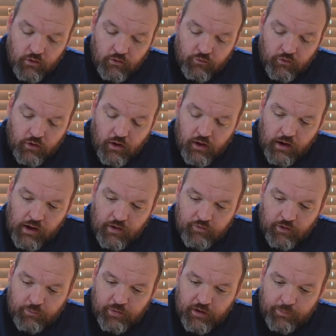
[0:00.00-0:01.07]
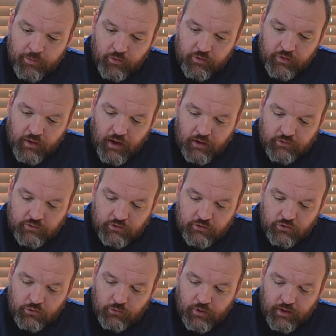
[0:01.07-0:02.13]
for not having people next
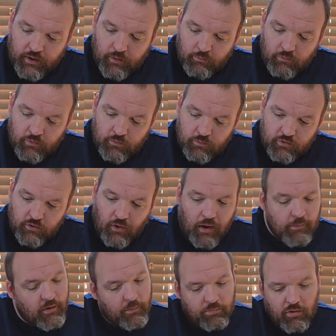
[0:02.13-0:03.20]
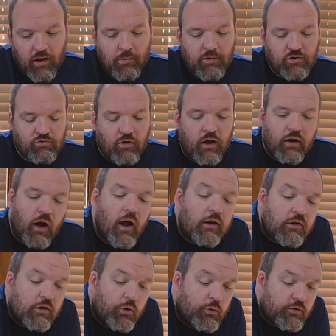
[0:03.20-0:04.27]
to him. So I'm going to probably try not
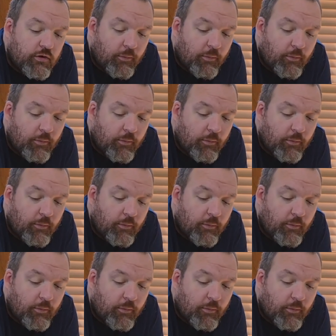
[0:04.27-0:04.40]
to use the